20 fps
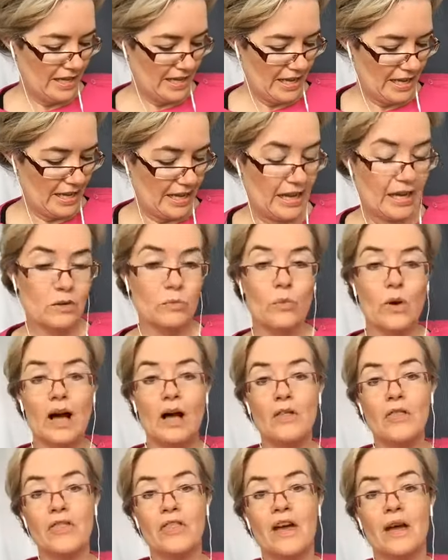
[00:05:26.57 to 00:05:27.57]
and
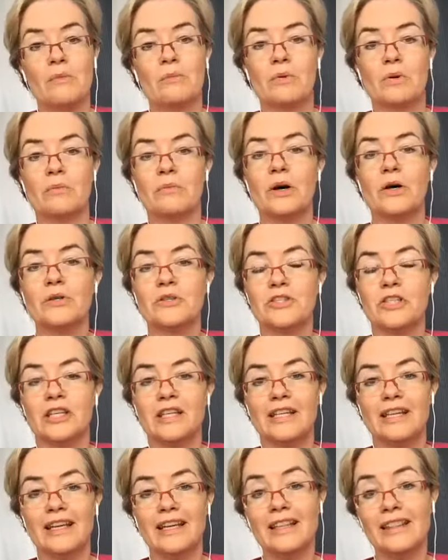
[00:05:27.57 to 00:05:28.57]
wealth and
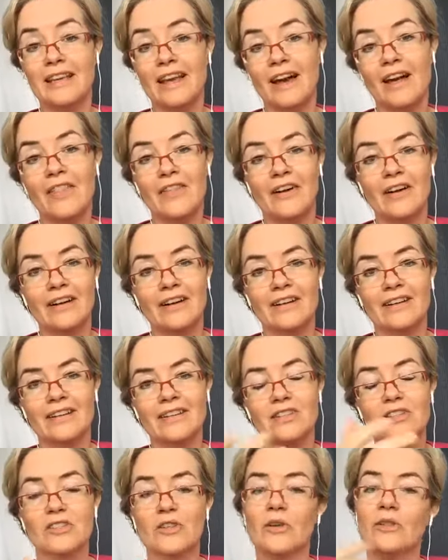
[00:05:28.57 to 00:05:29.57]
promotion in the other.
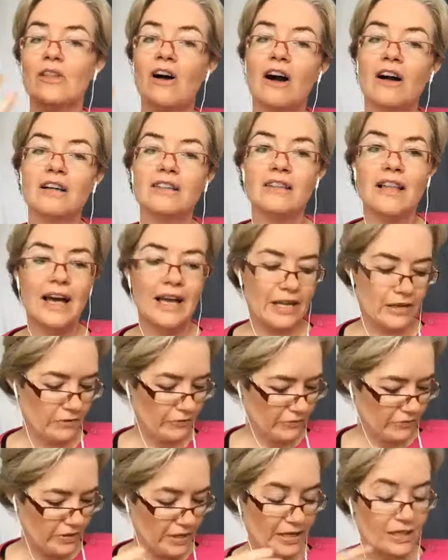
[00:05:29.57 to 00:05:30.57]
So long
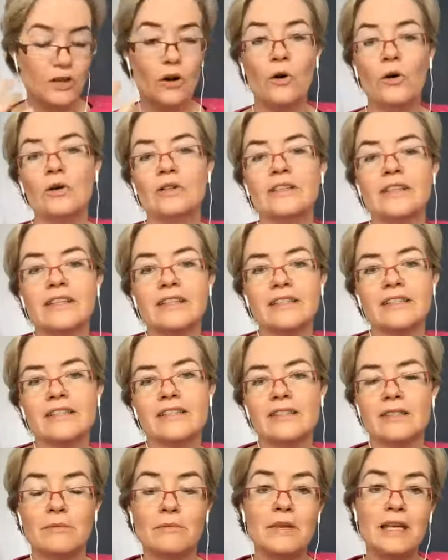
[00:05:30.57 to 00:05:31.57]
life and wholeness,
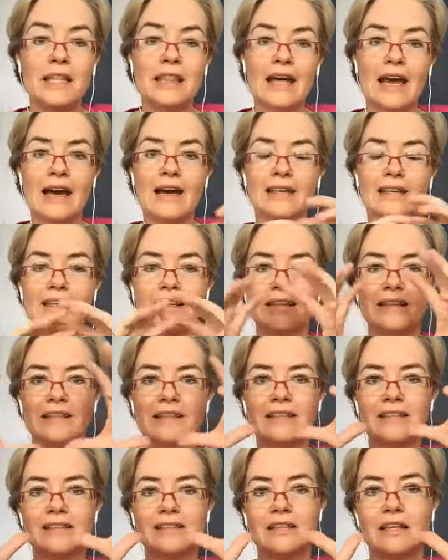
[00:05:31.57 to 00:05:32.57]
to me, that
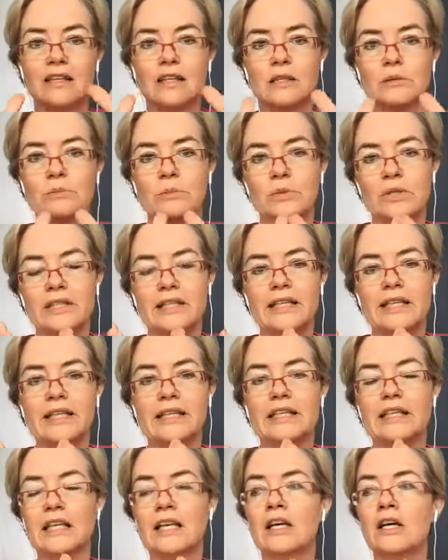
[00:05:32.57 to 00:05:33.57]
is a complete
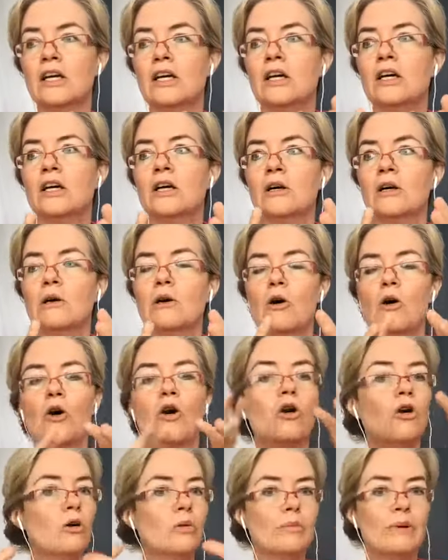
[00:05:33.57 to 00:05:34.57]

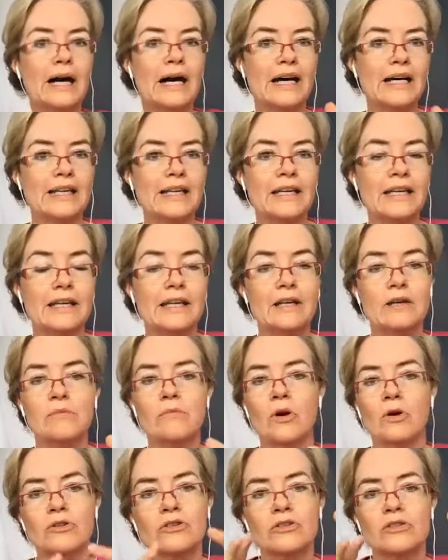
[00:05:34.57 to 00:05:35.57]
whole body,
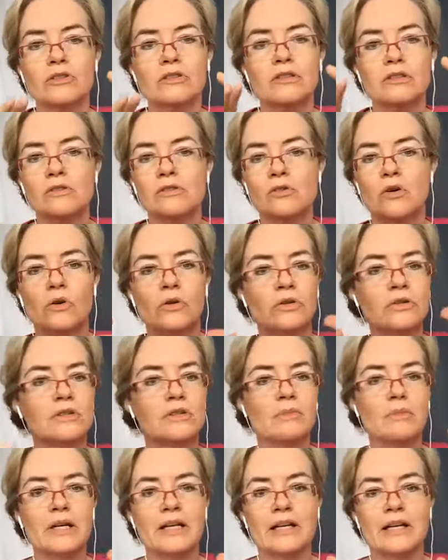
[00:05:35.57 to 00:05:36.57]
emotional, soul,
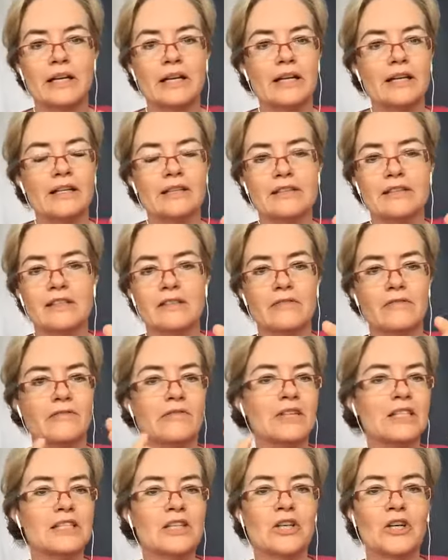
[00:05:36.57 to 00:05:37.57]
spirit,
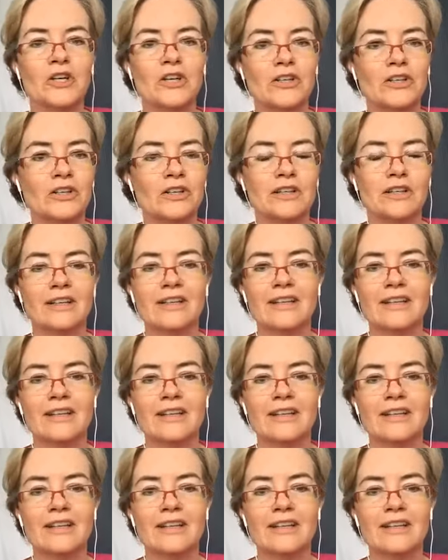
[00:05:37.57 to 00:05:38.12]
physical.